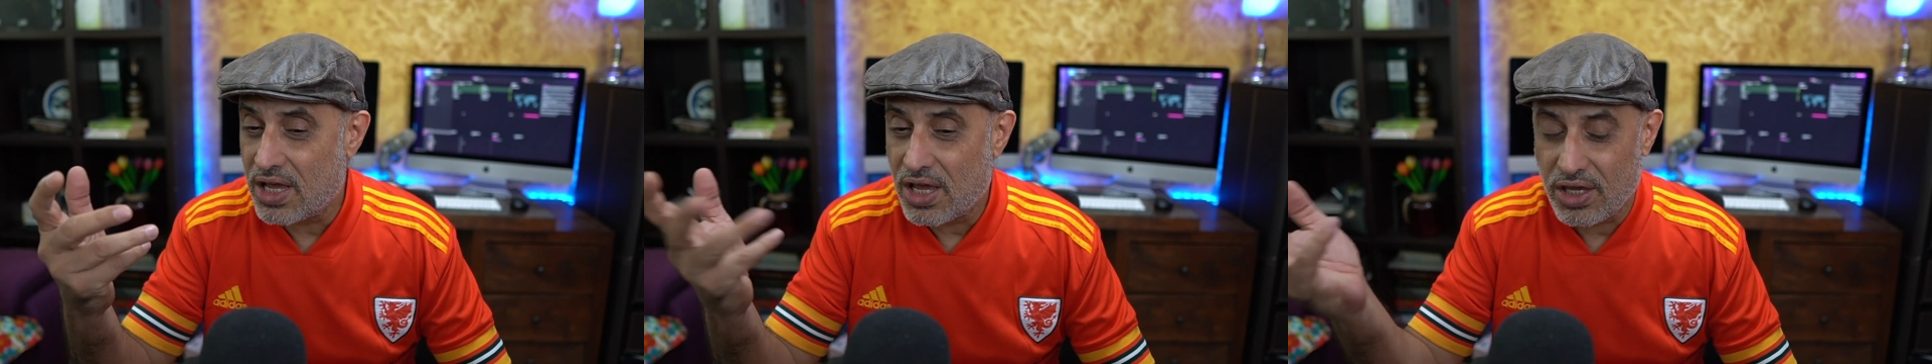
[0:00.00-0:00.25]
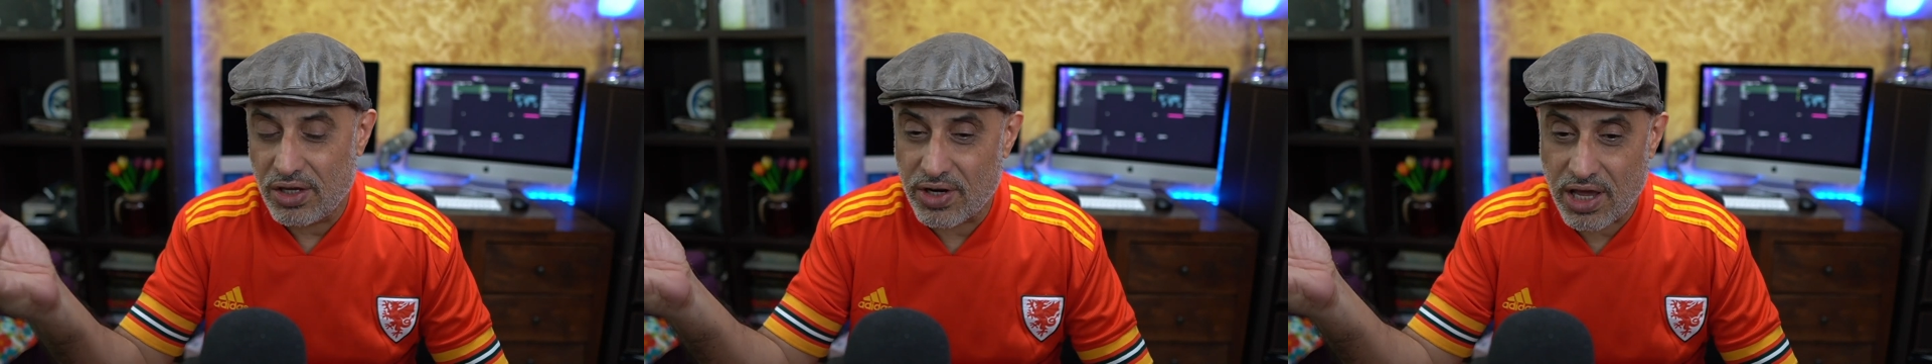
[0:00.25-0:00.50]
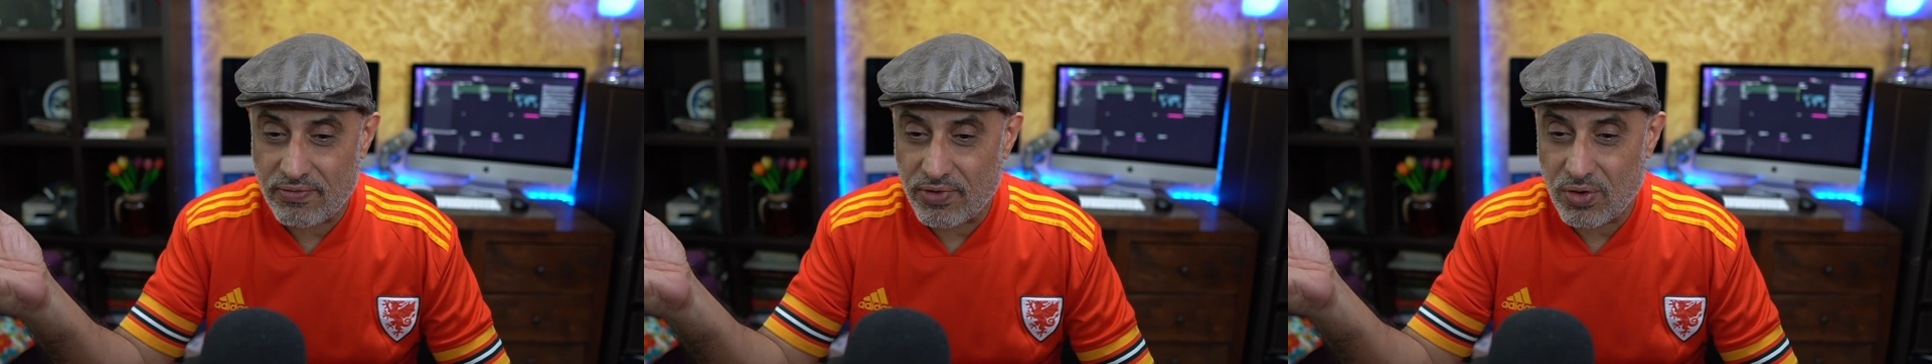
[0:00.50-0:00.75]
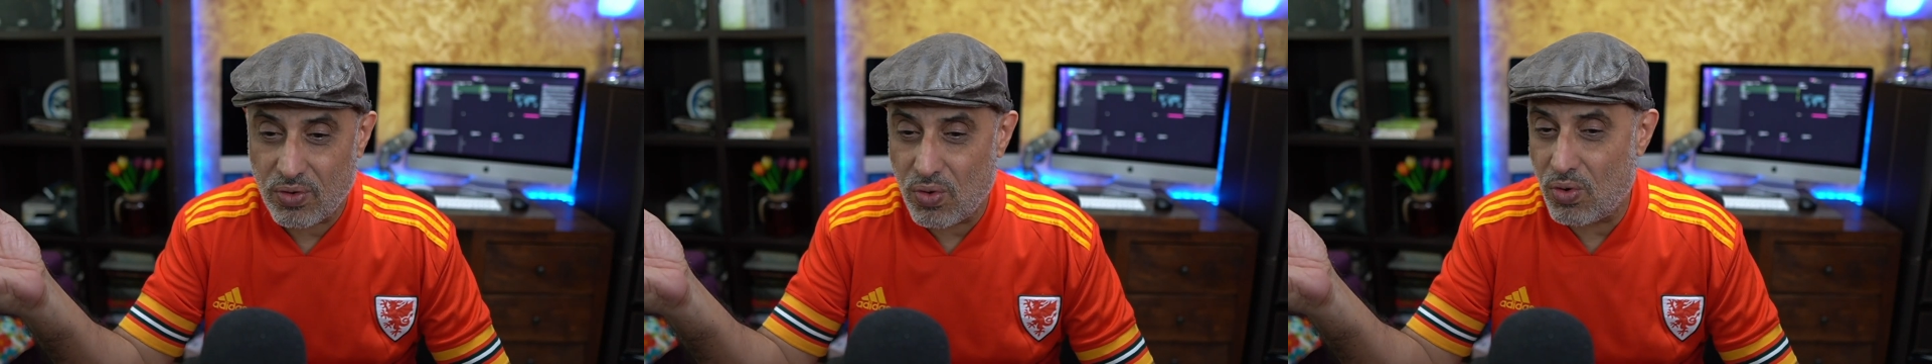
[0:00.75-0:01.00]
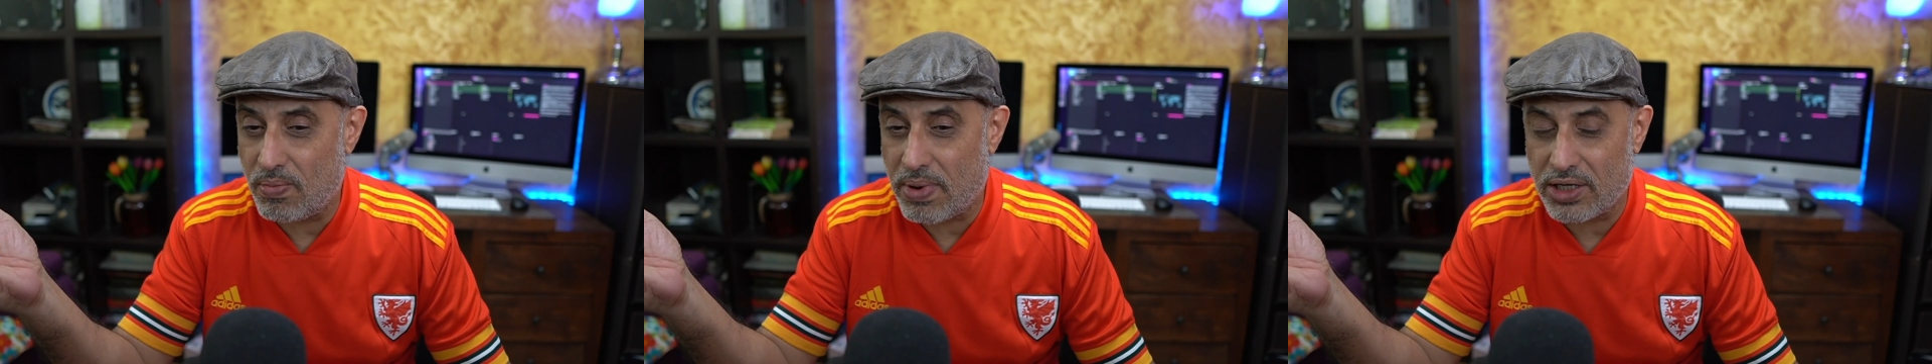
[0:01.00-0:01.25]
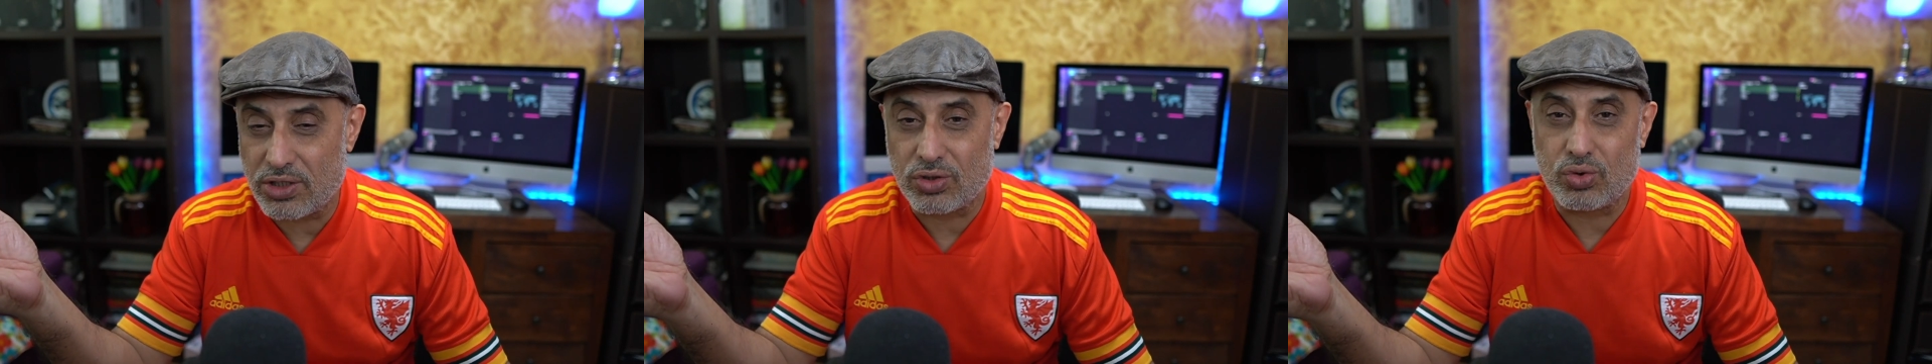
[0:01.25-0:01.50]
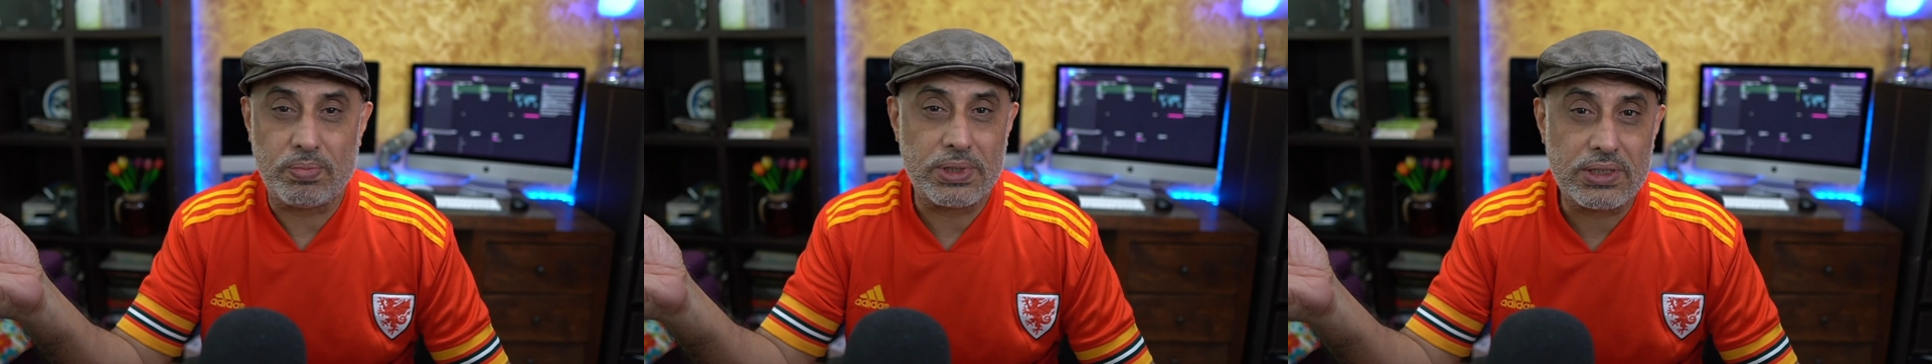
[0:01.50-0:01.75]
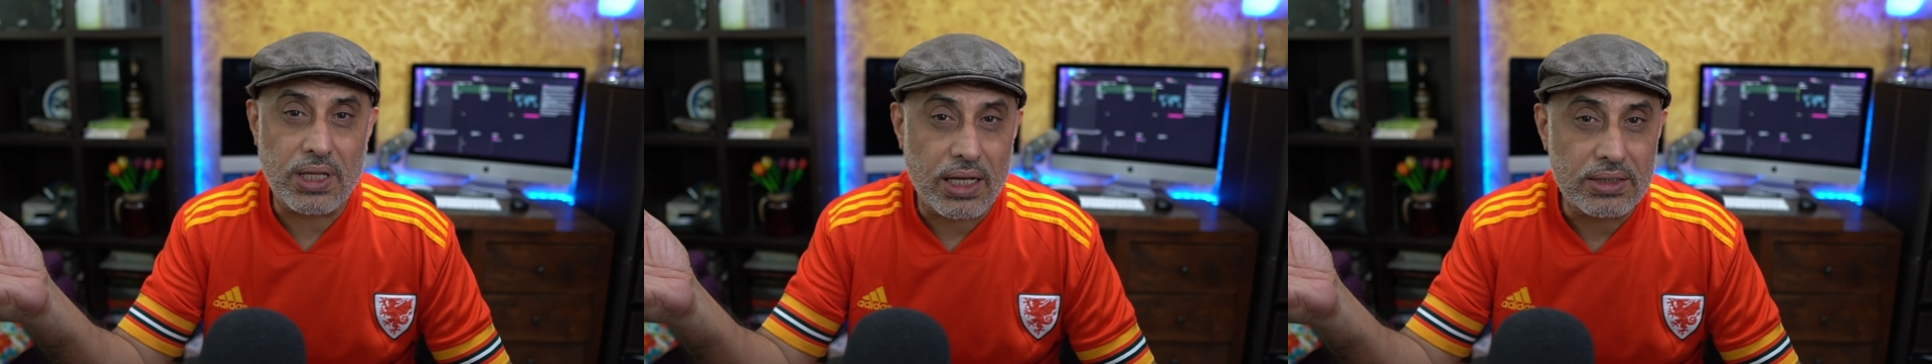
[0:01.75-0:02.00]
you'd have a whole bunch of
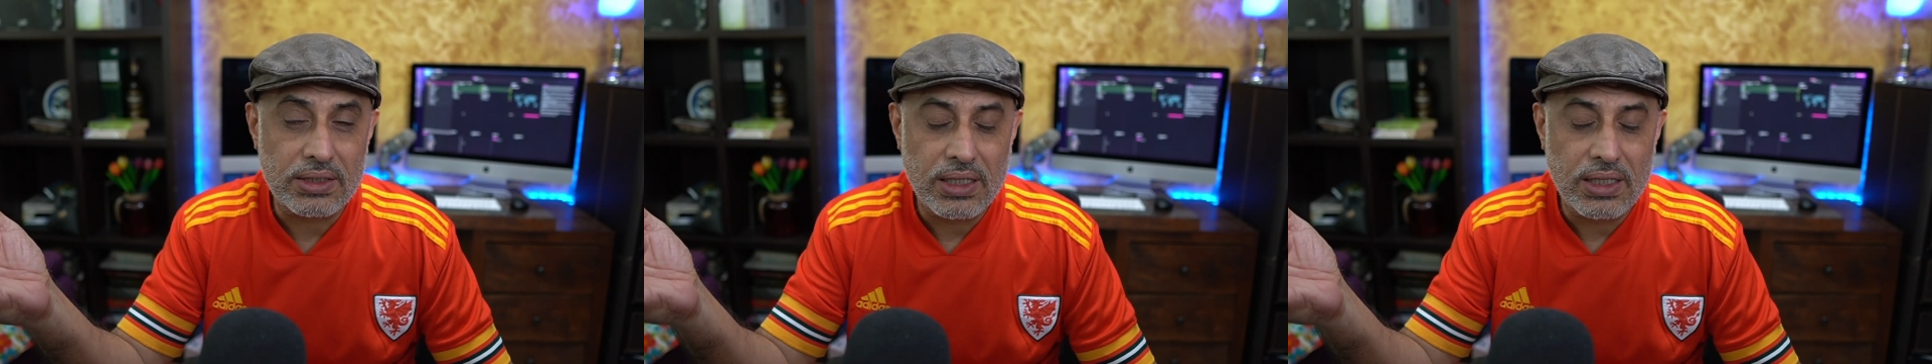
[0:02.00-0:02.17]
superstars.